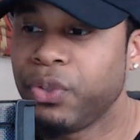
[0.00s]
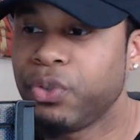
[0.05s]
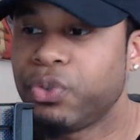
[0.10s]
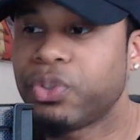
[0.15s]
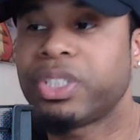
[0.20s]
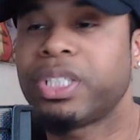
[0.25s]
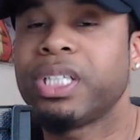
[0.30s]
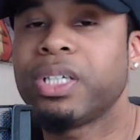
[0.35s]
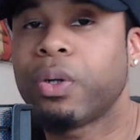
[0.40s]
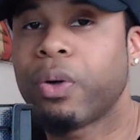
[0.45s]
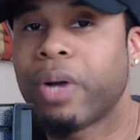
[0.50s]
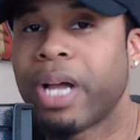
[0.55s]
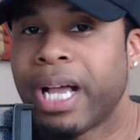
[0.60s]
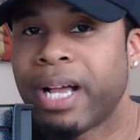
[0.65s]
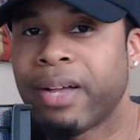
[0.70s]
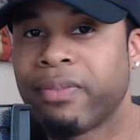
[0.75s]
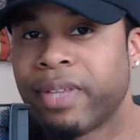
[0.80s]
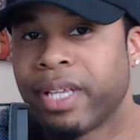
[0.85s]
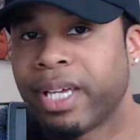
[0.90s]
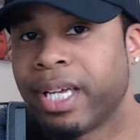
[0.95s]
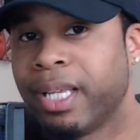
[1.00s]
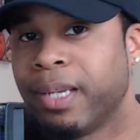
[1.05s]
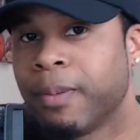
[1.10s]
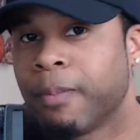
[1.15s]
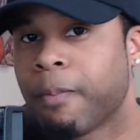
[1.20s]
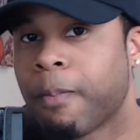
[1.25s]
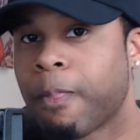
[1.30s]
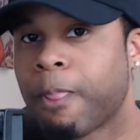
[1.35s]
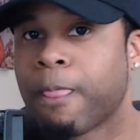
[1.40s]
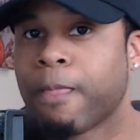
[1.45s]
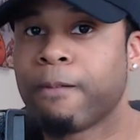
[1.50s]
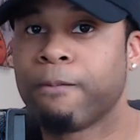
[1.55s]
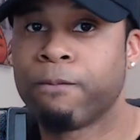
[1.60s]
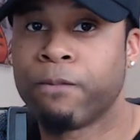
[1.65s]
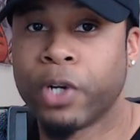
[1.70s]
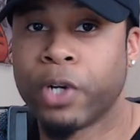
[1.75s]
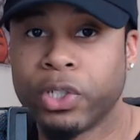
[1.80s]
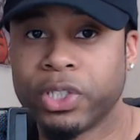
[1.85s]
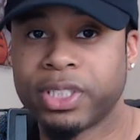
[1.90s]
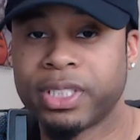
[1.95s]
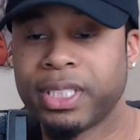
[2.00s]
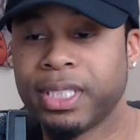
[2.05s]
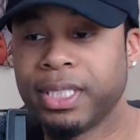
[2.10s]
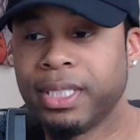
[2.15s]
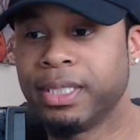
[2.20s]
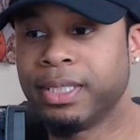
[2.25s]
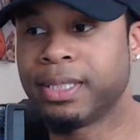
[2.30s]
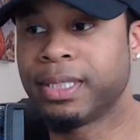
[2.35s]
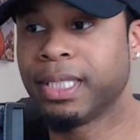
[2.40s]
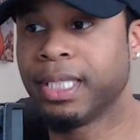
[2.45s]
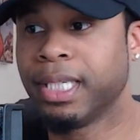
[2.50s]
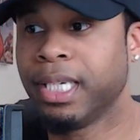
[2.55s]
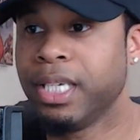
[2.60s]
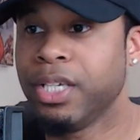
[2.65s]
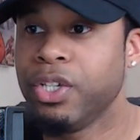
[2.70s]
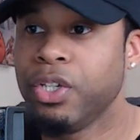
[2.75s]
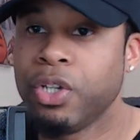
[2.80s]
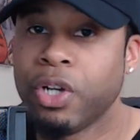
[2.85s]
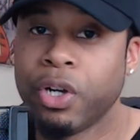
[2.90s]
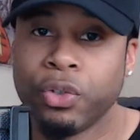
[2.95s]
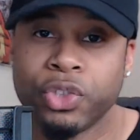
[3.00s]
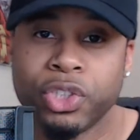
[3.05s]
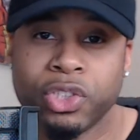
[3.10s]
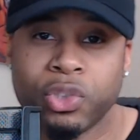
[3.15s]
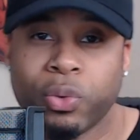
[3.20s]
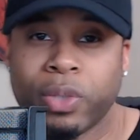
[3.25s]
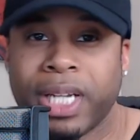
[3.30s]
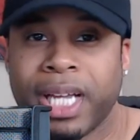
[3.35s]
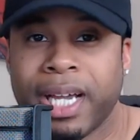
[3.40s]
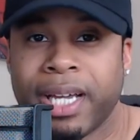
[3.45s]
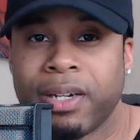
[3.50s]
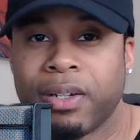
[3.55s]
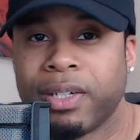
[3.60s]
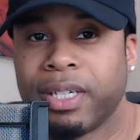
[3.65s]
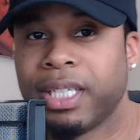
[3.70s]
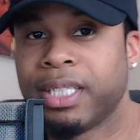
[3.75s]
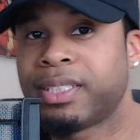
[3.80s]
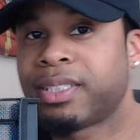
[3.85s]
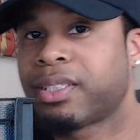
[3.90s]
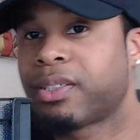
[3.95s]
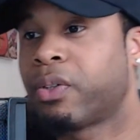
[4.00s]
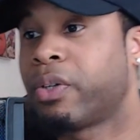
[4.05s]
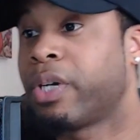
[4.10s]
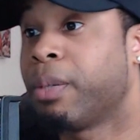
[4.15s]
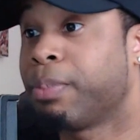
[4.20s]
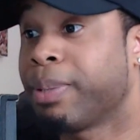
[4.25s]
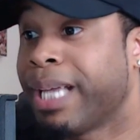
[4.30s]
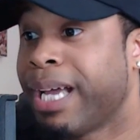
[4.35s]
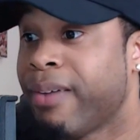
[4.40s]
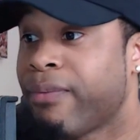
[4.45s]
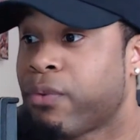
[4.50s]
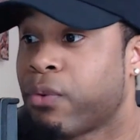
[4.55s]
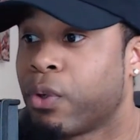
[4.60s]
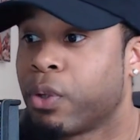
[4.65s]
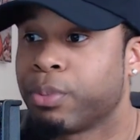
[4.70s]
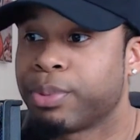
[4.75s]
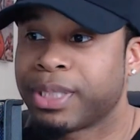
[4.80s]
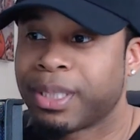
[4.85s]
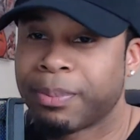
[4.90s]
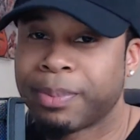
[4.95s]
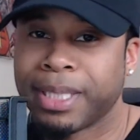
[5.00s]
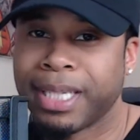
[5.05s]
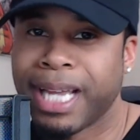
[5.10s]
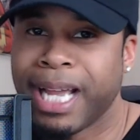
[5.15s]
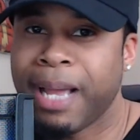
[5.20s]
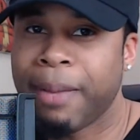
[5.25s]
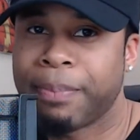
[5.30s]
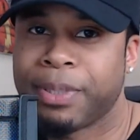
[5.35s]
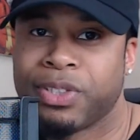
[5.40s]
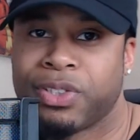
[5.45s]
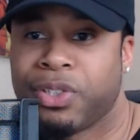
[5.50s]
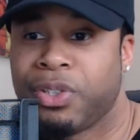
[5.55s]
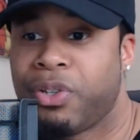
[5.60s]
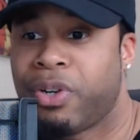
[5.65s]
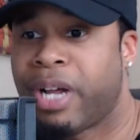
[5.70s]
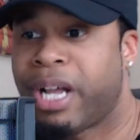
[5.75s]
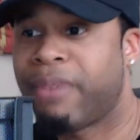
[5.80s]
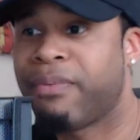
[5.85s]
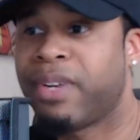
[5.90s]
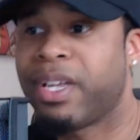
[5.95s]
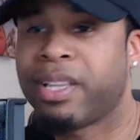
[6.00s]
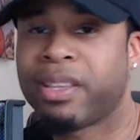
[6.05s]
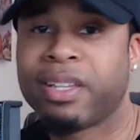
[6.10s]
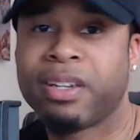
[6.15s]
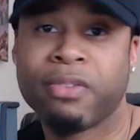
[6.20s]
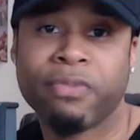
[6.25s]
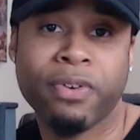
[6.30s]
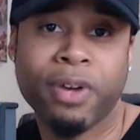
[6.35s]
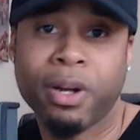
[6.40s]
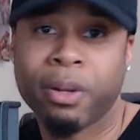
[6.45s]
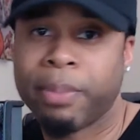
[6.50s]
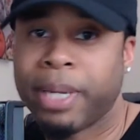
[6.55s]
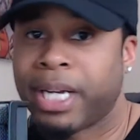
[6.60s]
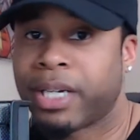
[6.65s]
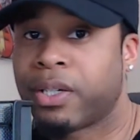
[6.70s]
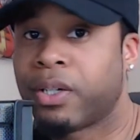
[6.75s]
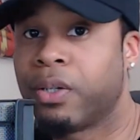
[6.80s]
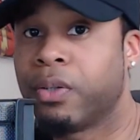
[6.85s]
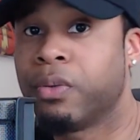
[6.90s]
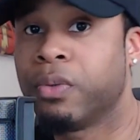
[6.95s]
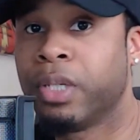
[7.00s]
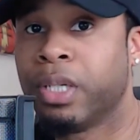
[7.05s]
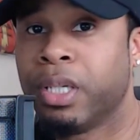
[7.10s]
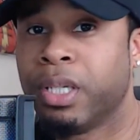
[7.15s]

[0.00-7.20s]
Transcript: You still have that versus, just relying on the Instagram platform. Something happens, you don't have nothing to fall back on.